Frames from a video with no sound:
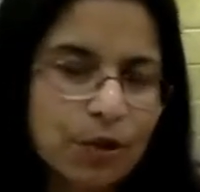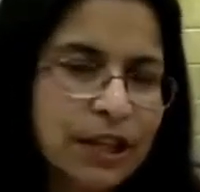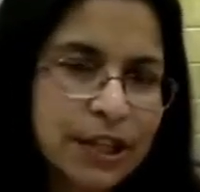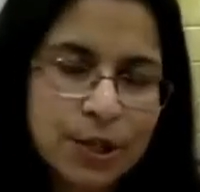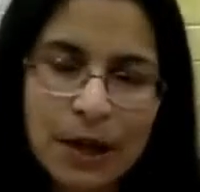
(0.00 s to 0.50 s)
You
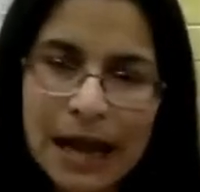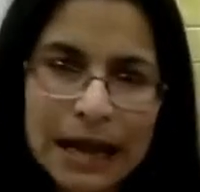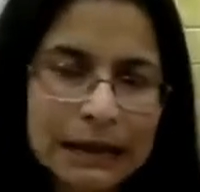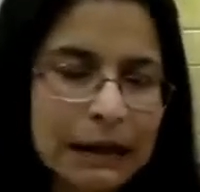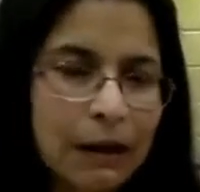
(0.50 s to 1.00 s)
don't need to
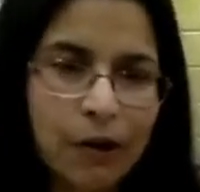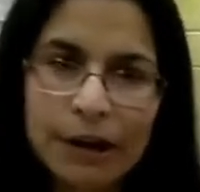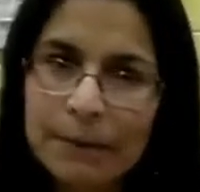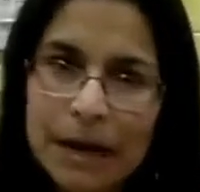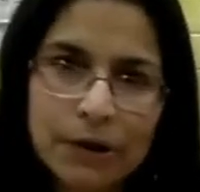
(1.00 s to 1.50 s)
add
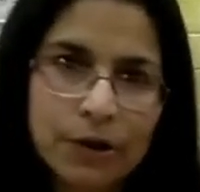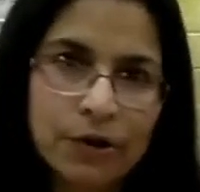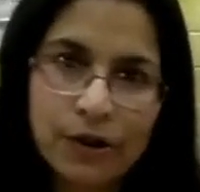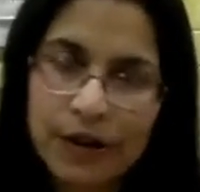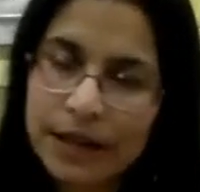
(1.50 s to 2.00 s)
curry
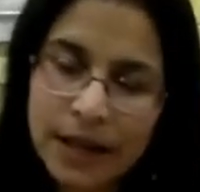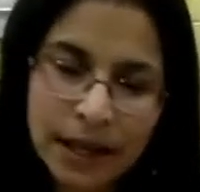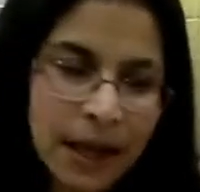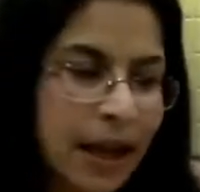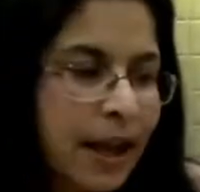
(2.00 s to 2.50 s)
powder or
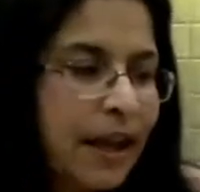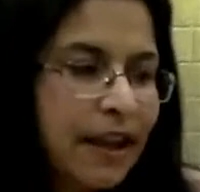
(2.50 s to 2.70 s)
anything.